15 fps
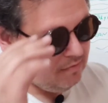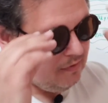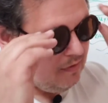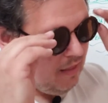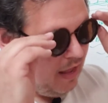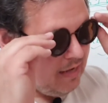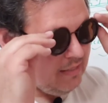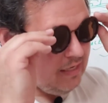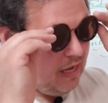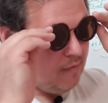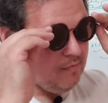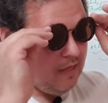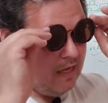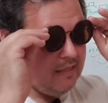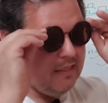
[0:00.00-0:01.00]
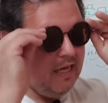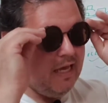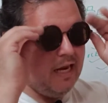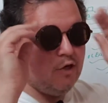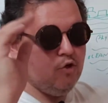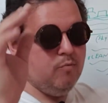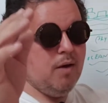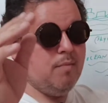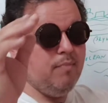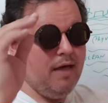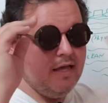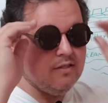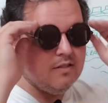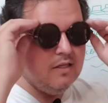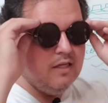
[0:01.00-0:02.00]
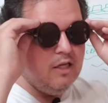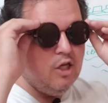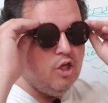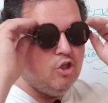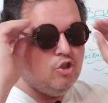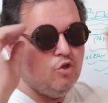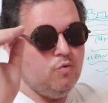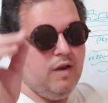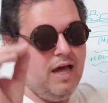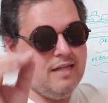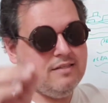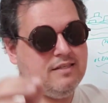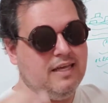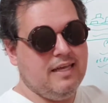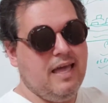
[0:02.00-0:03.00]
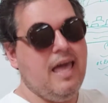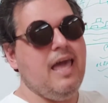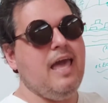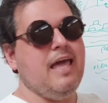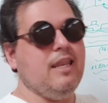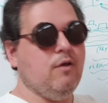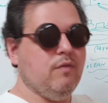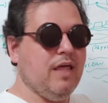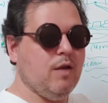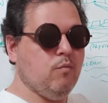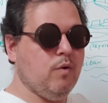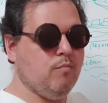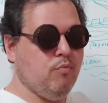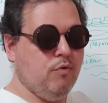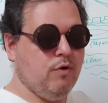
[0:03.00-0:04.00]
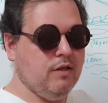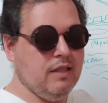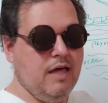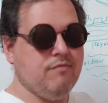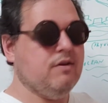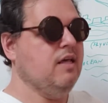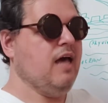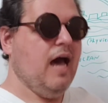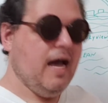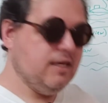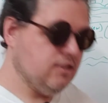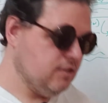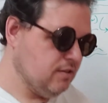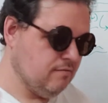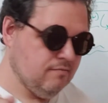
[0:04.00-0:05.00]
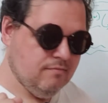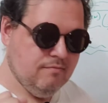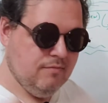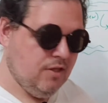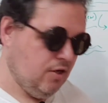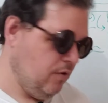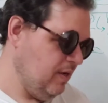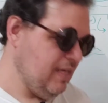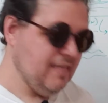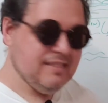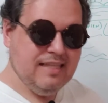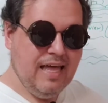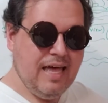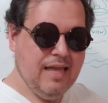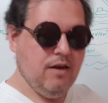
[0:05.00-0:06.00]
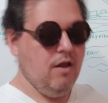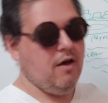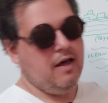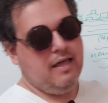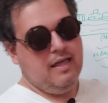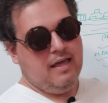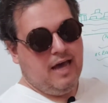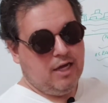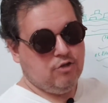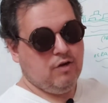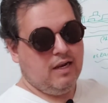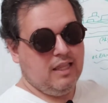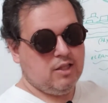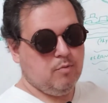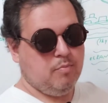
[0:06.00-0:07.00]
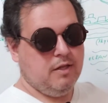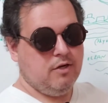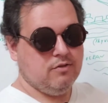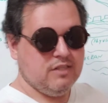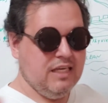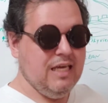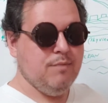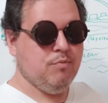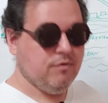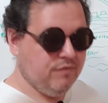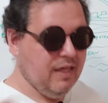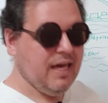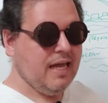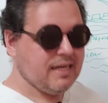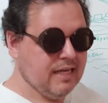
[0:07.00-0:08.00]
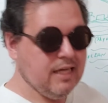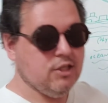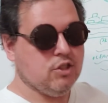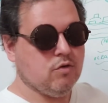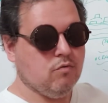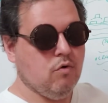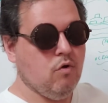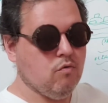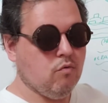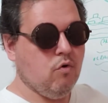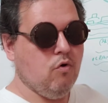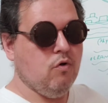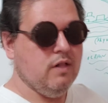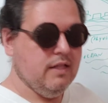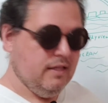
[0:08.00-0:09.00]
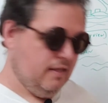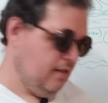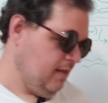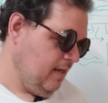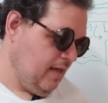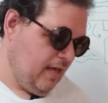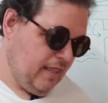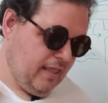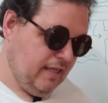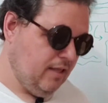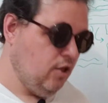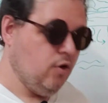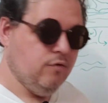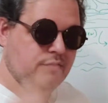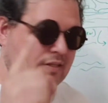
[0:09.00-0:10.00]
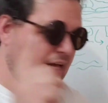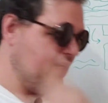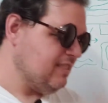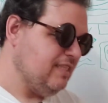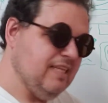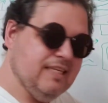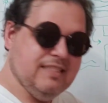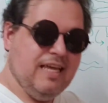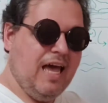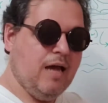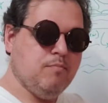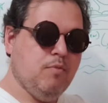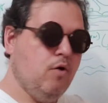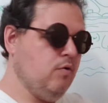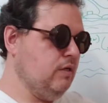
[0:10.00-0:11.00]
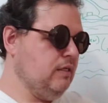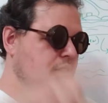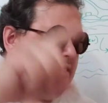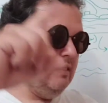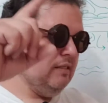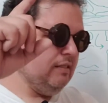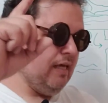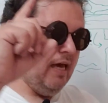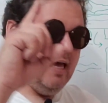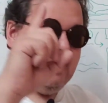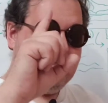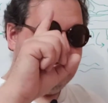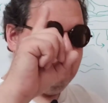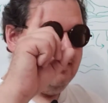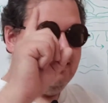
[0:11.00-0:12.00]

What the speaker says: 9 times out of 10, I do my best to not say, and he only had 1 point left. I just, and he's dead. No, I try to let the players keep it. If they got dice to roll. And then, if he's got sneak attack bonus and